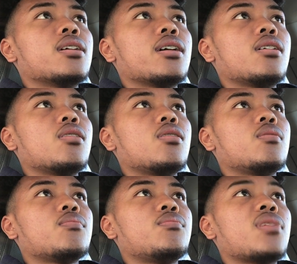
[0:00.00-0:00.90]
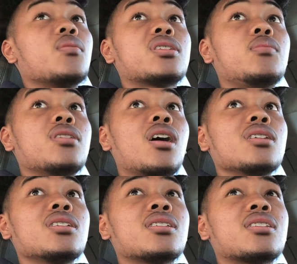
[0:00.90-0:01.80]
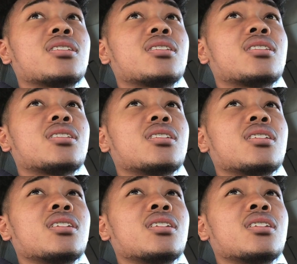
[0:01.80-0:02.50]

Um, I'm gonna keep it honest.